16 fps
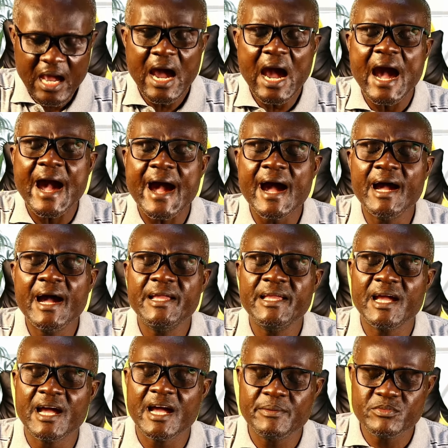I
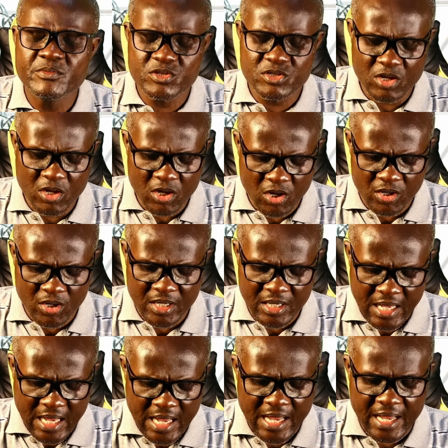am so
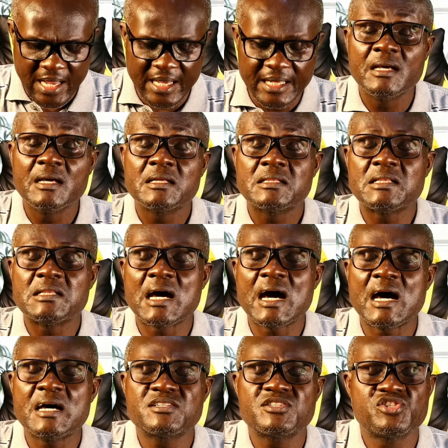glad
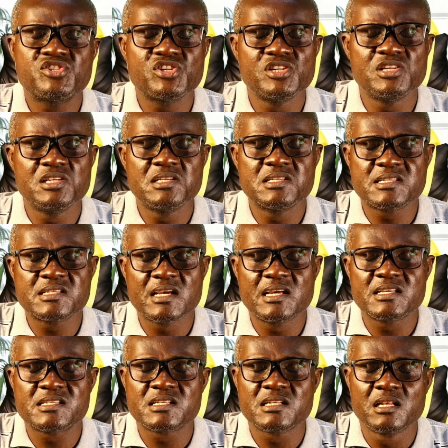that
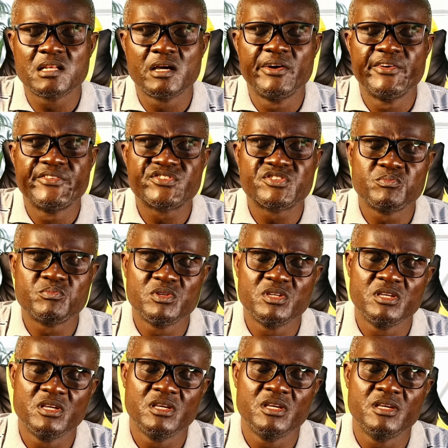Jesus loves
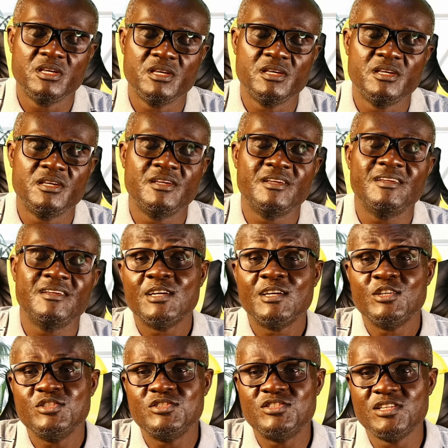me.
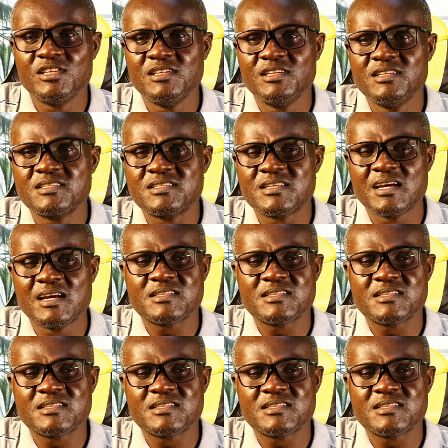Jesus